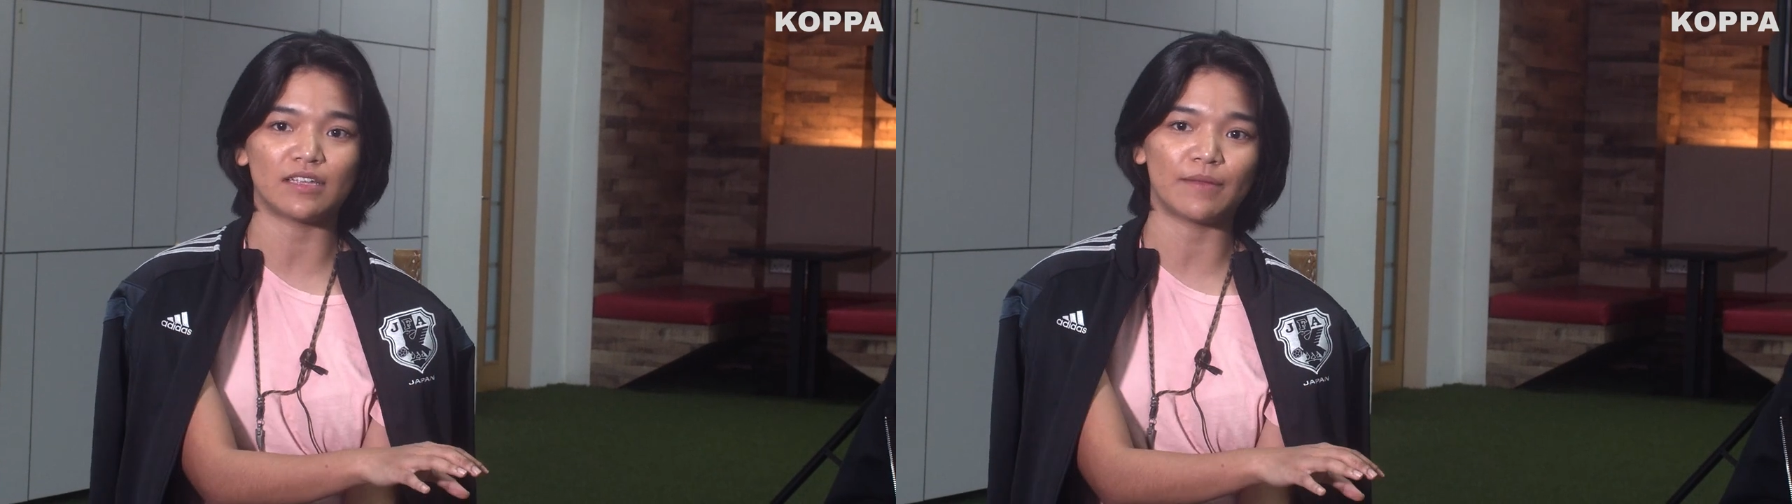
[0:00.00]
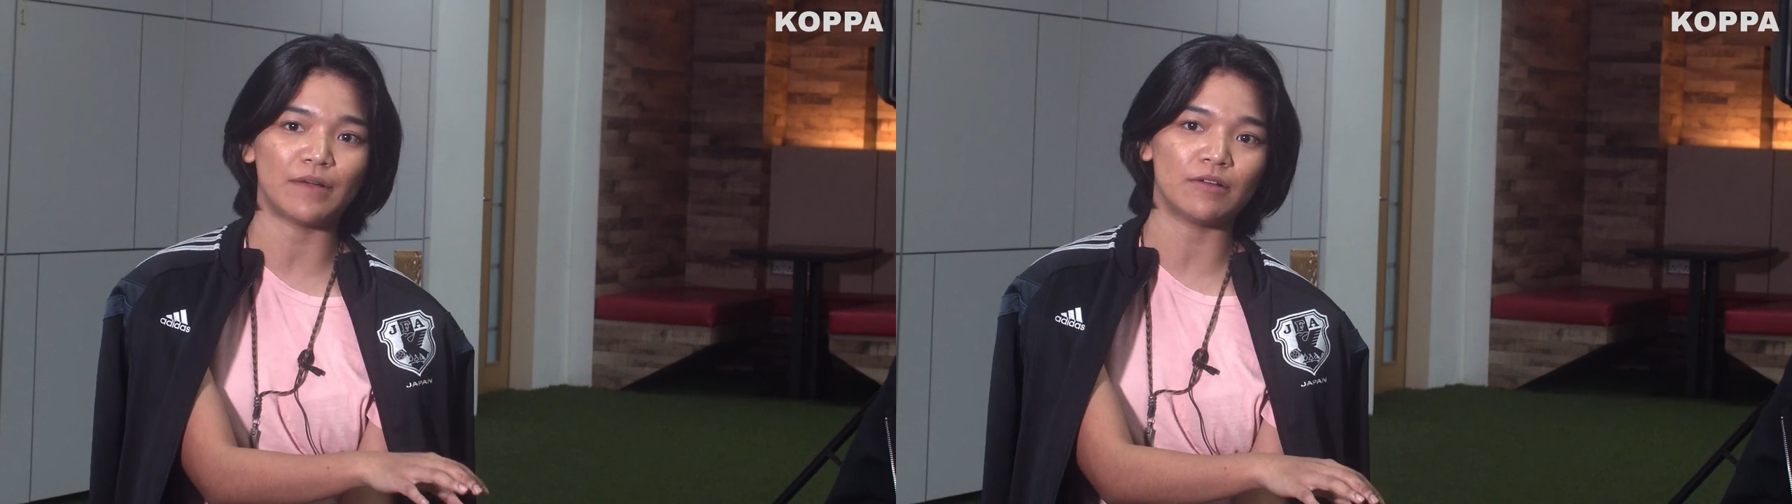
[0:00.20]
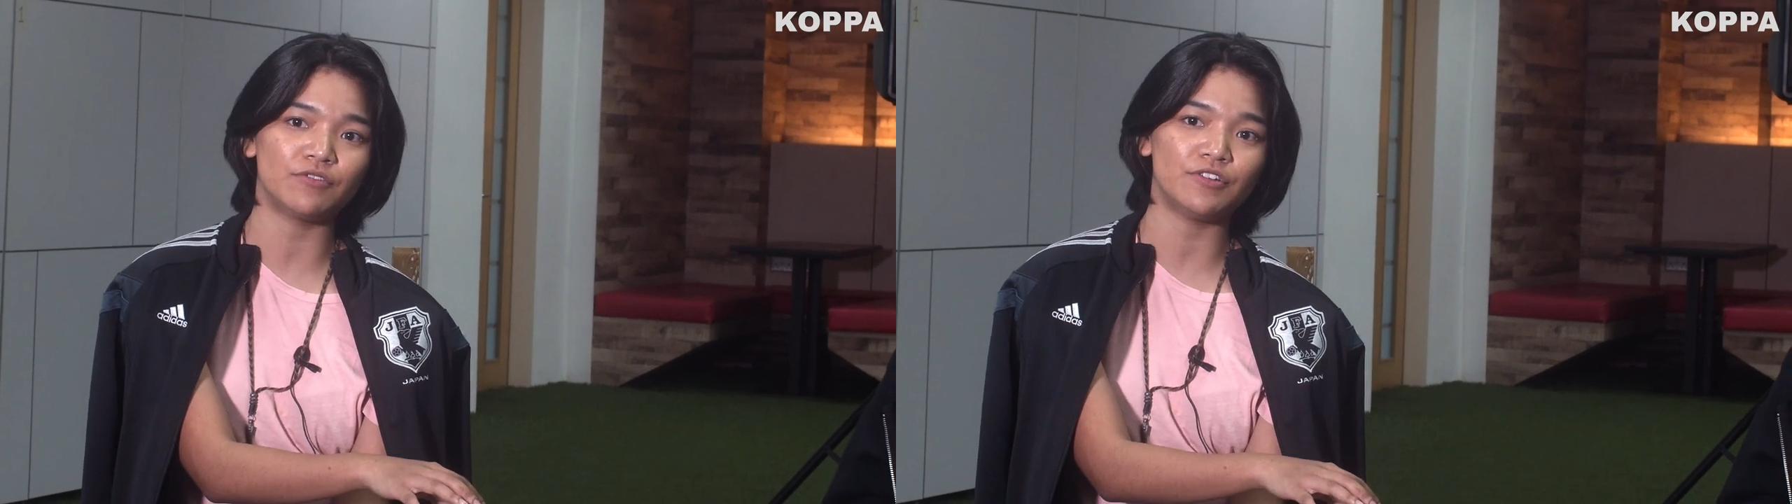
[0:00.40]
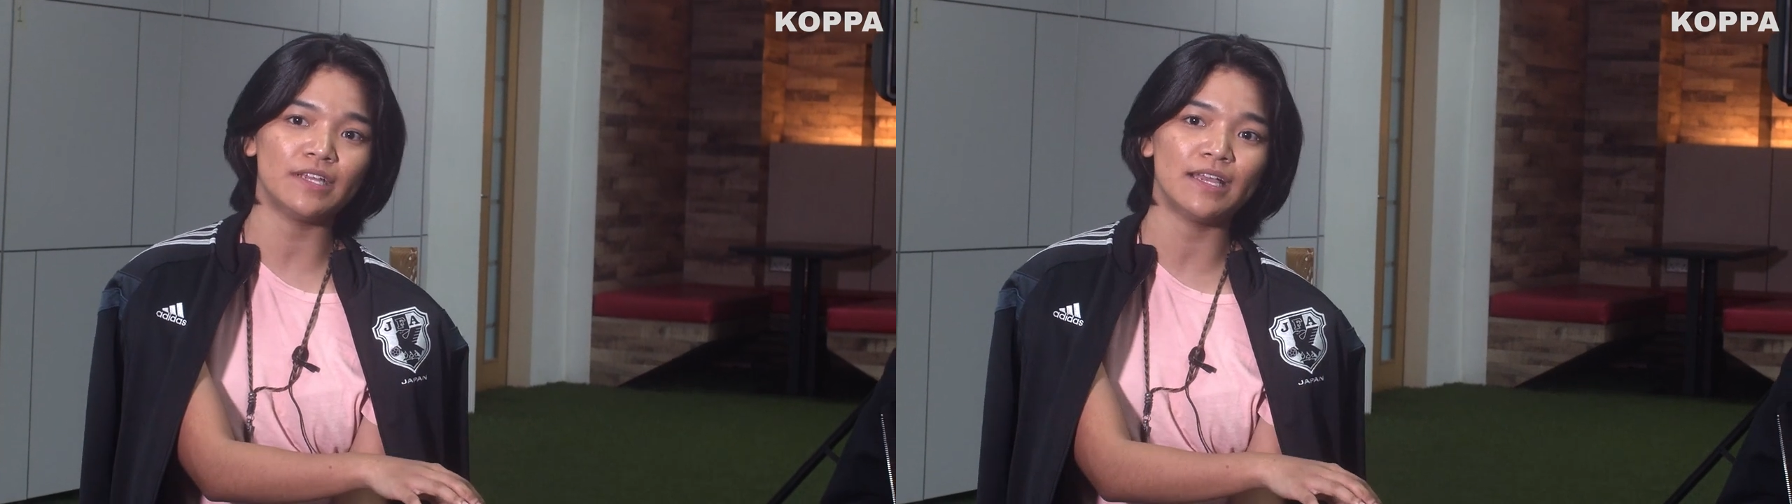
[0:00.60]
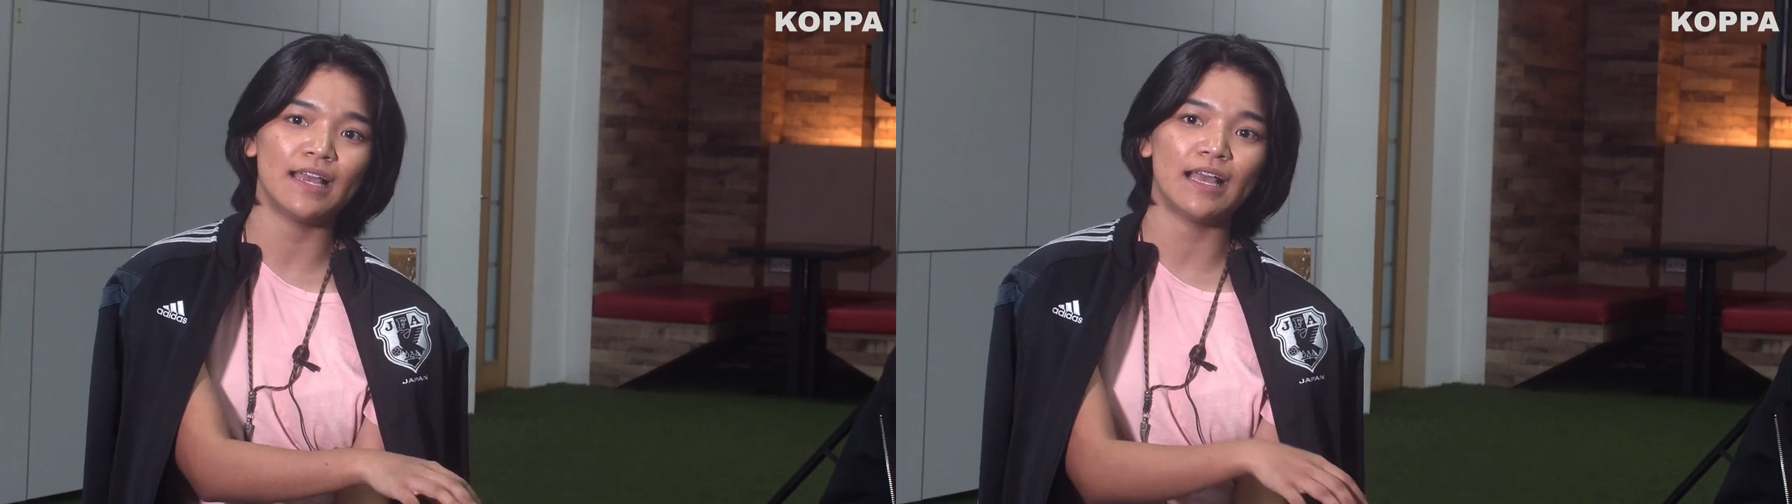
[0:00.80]
that
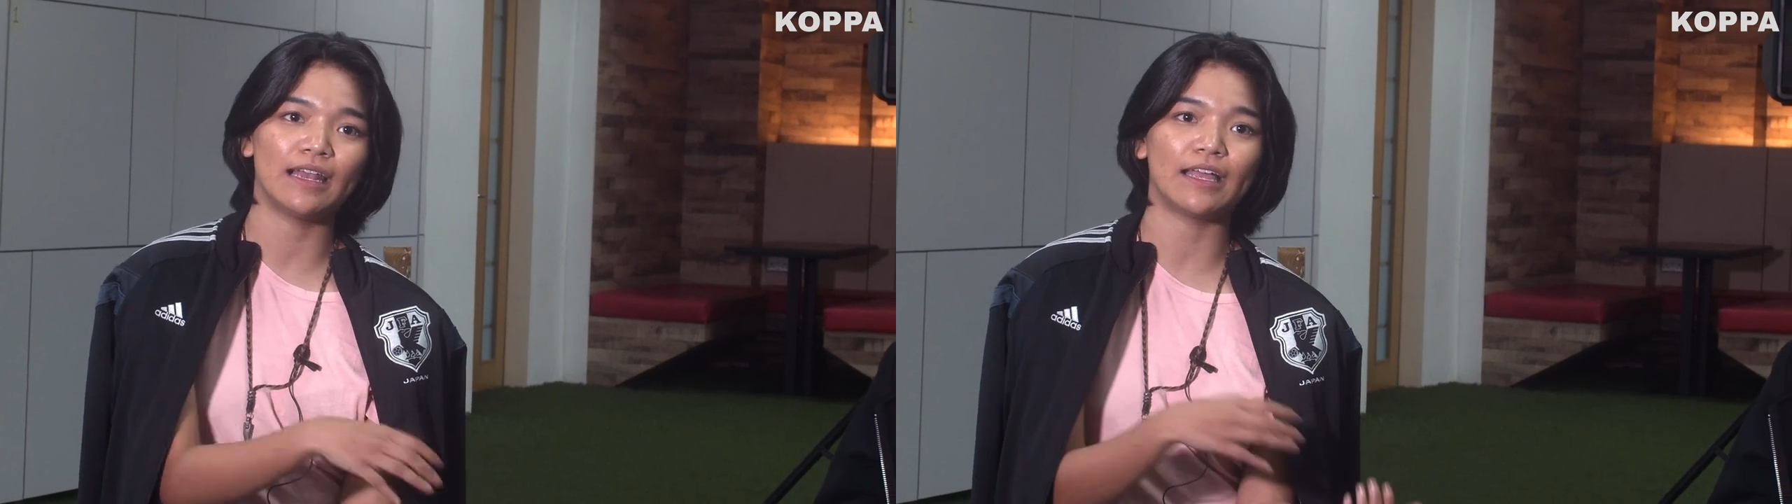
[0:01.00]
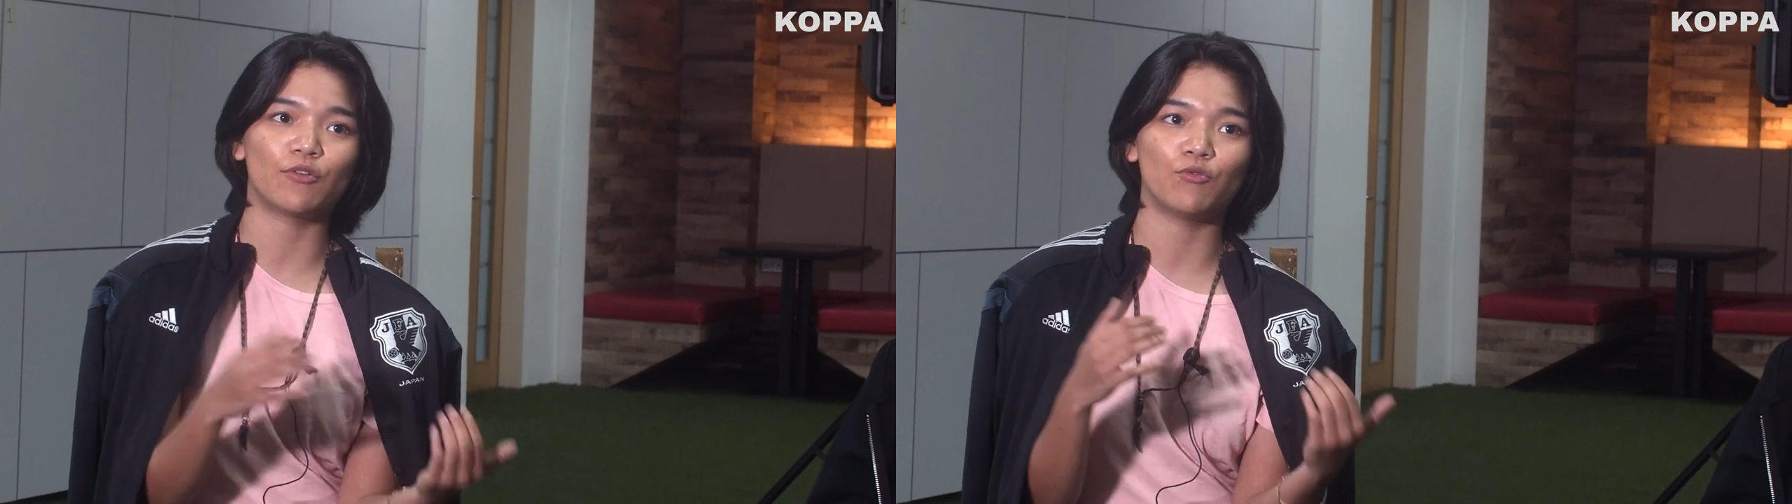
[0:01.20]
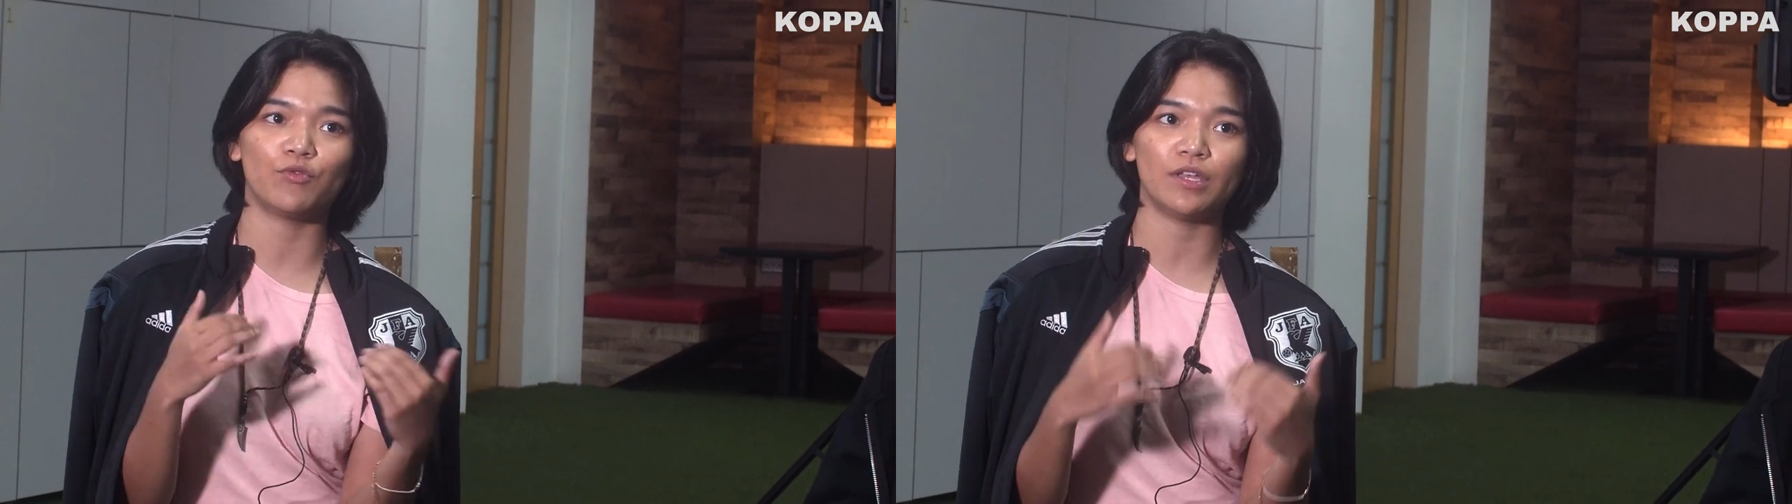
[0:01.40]
boundary, like